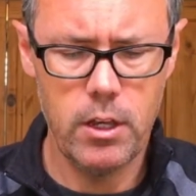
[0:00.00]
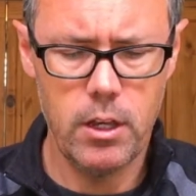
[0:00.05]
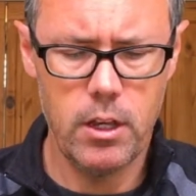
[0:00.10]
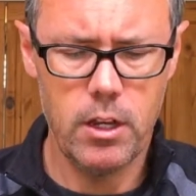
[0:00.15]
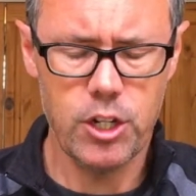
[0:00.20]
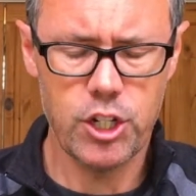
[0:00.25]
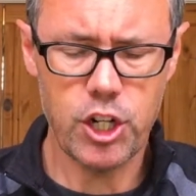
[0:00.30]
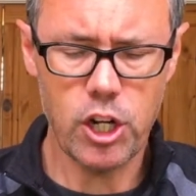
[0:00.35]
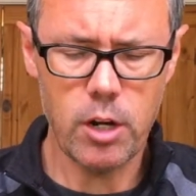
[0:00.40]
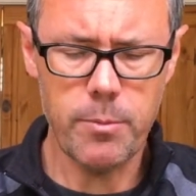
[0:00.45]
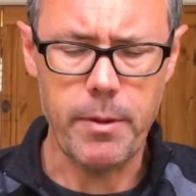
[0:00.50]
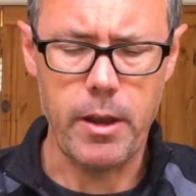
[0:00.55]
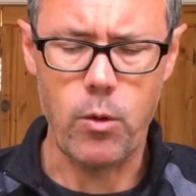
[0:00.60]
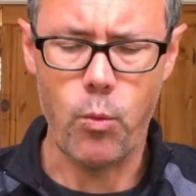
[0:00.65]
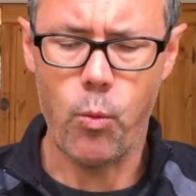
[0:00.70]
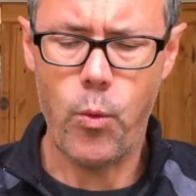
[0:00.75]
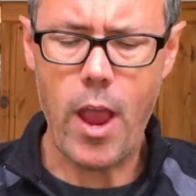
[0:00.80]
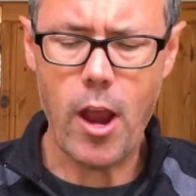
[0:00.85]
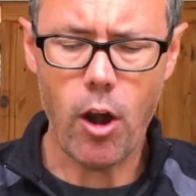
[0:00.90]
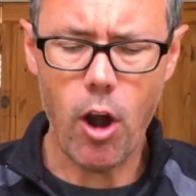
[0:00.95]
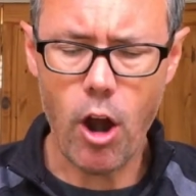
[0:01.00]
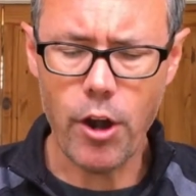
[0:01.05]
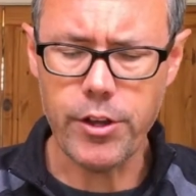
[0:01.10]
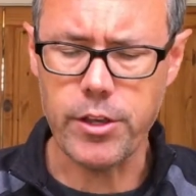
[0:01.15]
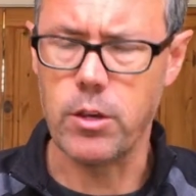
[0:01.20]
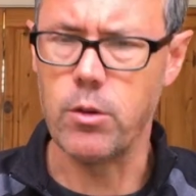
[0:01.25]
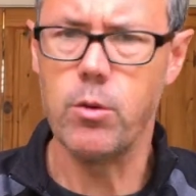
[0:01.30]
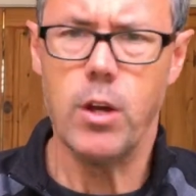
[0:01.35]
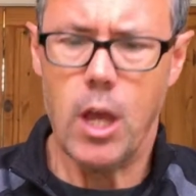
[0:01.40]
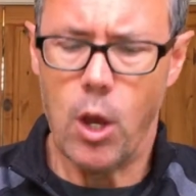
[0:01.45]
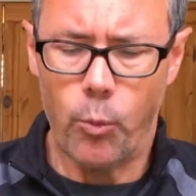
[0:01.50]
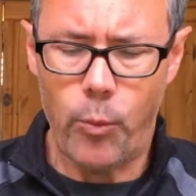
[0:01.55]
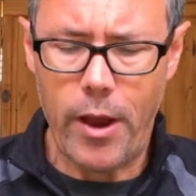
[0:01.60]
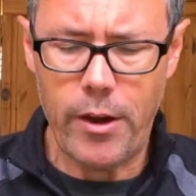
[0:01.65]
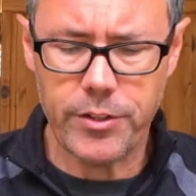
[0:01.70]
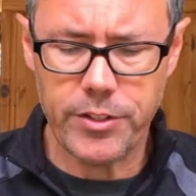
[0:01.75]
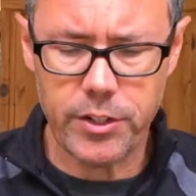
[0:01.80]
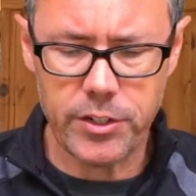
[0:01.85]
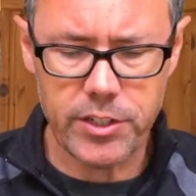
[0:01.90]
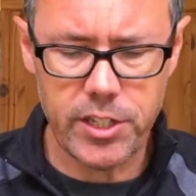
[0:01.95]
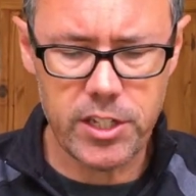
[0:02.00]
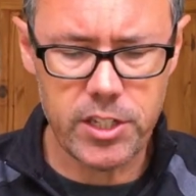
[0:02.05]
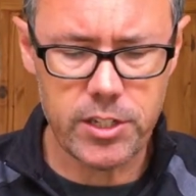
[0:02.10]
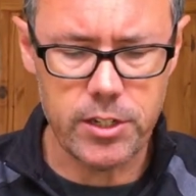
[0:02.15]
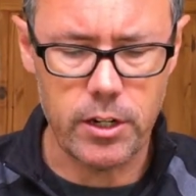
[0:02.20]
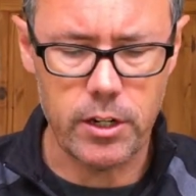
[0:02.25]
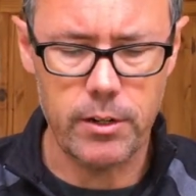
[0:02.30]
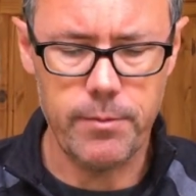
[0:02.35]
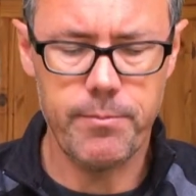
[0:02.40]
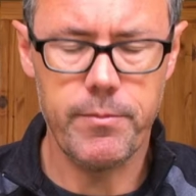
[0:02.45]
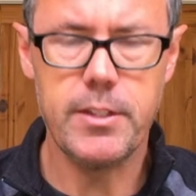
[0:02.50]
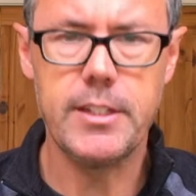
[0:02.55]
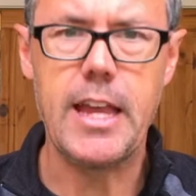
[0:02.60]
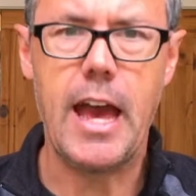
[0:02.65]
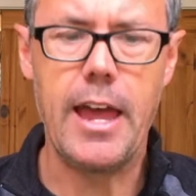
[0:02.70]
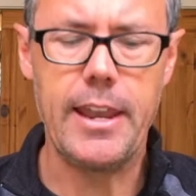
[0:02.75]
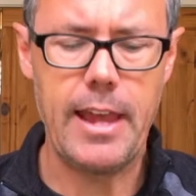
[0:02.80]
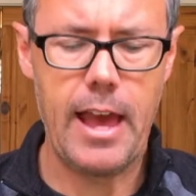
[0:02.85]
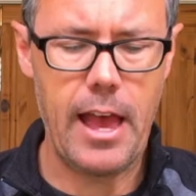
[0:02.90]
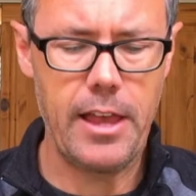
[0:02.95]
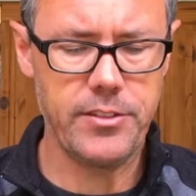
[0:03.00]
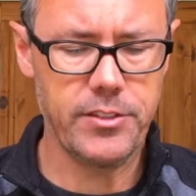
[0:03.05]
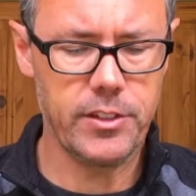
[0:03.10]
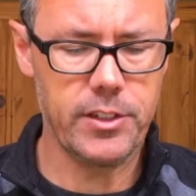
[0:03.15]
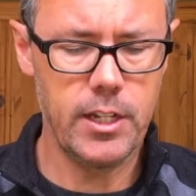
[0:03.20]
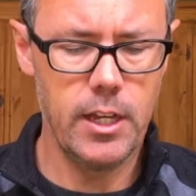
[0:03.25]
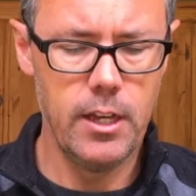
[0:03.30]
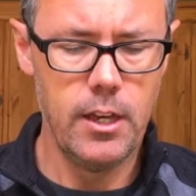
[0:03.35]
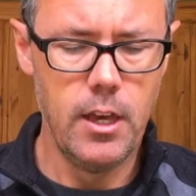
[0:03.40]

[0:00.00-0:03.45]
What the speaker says: "Sherman, where are you? Where's your sister?" Dad asked.